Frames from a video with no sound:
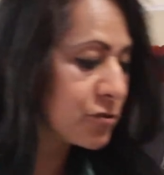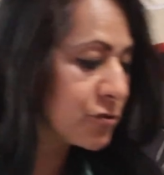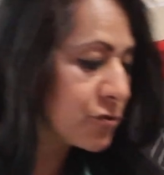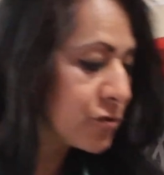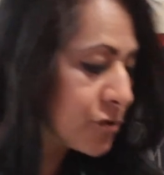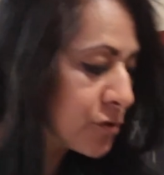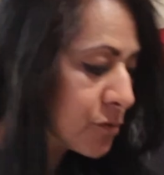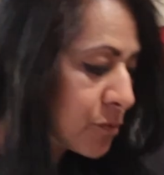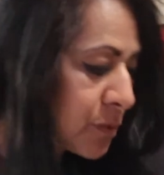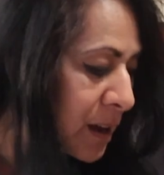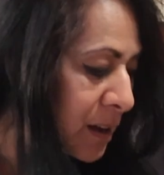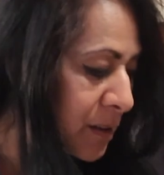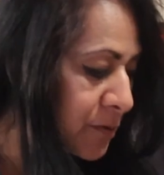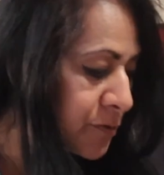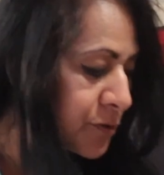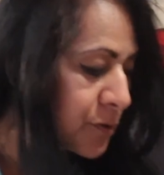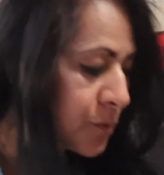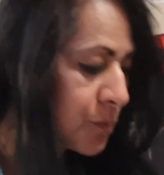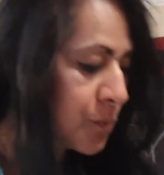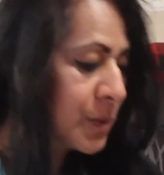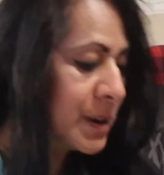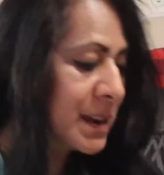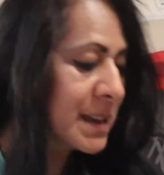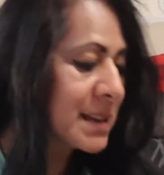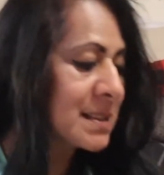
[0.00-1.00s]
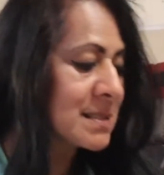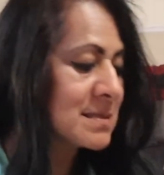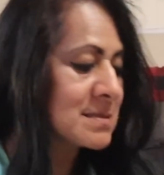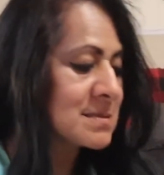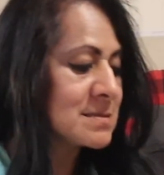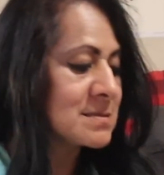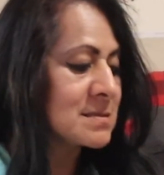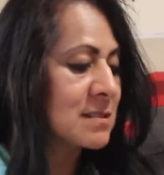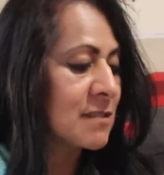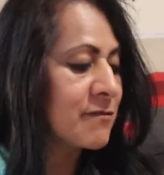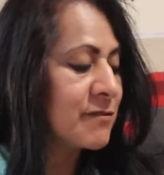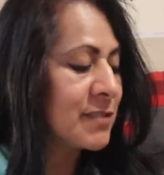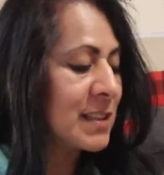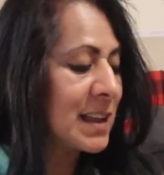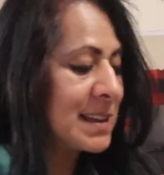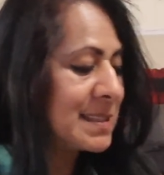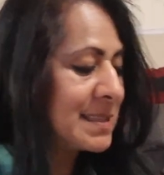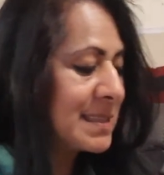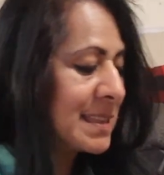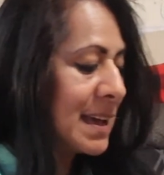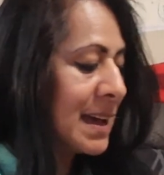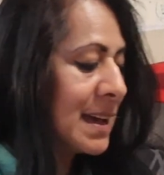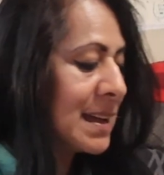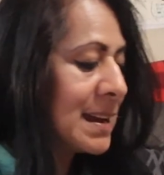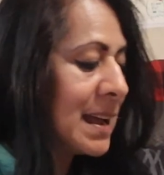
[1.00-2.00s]
throughout the week and stuff
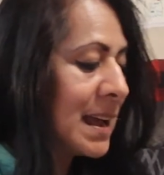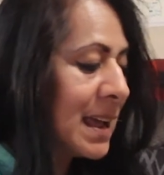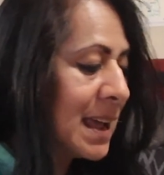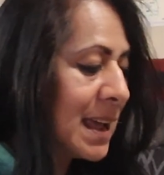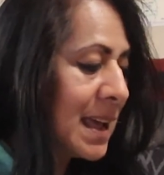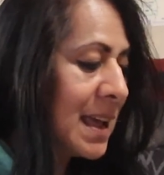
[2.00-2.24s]
like that.